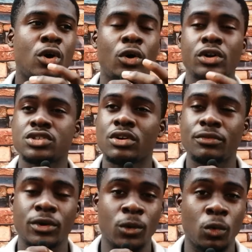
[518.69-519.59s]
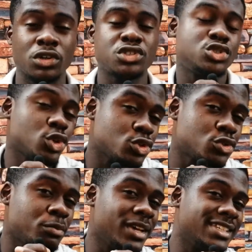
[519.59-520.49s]
or software works just
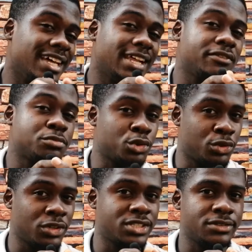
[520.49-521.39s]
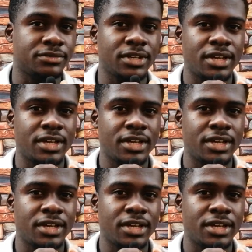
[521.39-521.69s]
to make their lives productive,